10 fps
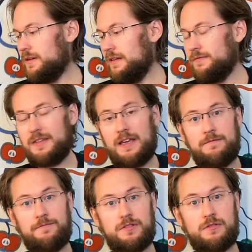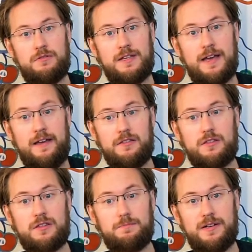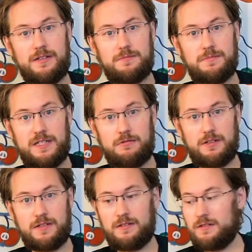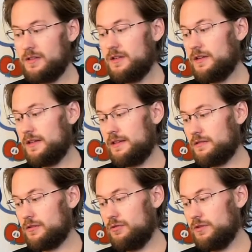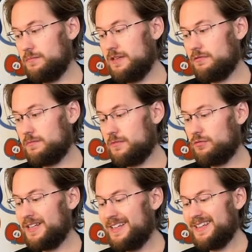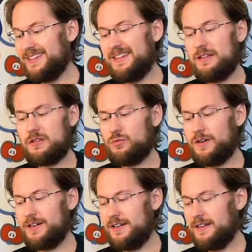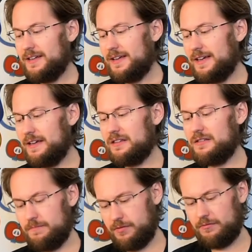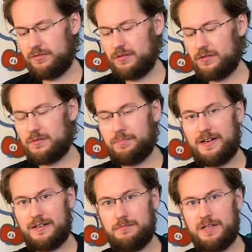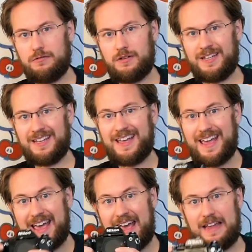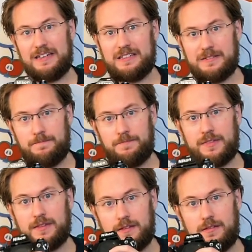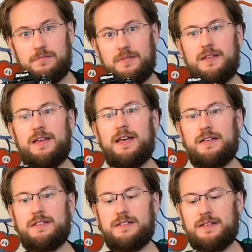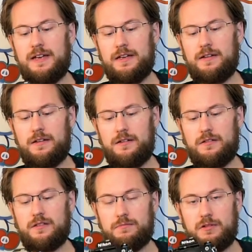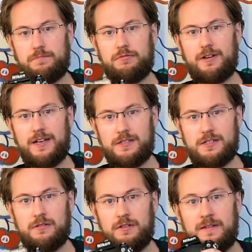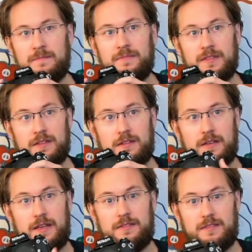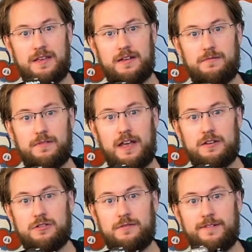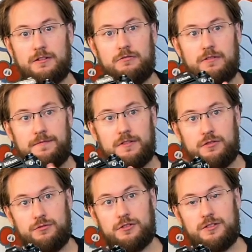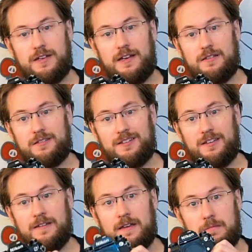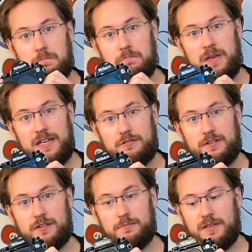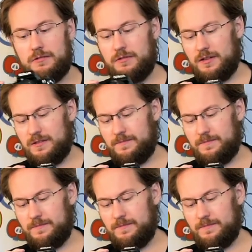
F3 has spot metering, and that's the only metering mode. This one has both spot metering and Nikon's proprietary and then actually very revolutionizing matrix metering.